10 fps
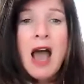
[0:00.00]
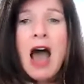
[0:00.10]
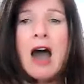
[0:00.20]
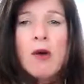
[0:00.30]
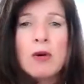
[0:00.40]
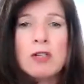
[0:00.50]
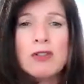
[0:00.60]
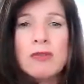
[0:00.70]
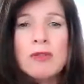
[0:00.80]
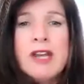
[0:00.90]
our
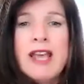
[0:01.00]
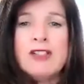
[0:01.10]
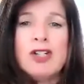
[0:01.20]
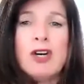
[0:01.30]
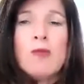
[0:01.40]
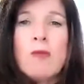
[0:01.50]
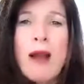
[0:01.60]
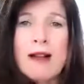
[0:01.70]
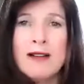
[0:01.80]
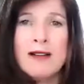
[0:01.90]
true nature,
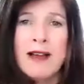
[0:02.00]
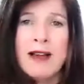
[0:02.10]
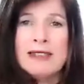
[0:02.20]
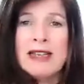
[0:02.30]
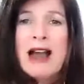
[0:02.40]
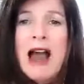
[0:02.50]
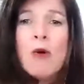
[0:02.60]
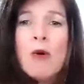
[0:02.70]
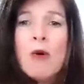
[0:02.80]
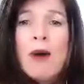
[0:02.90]
recognizing
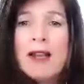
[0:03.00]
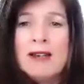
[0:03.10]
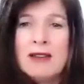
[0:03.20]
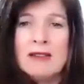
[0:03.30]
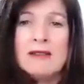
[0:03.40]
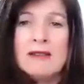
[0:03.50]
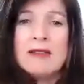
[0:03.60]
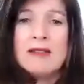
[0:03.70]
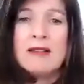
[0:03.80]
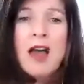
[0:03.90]
our
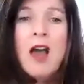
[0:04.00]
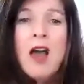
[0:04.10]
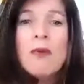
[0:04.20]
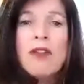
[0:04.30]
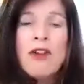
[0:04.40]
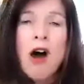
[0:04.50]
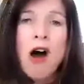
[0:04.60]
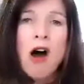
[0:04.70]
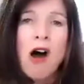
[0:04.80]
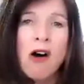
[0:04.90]
oneness with
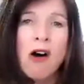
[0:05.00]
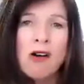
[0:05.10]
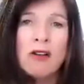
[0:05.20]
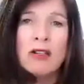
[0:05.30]
all of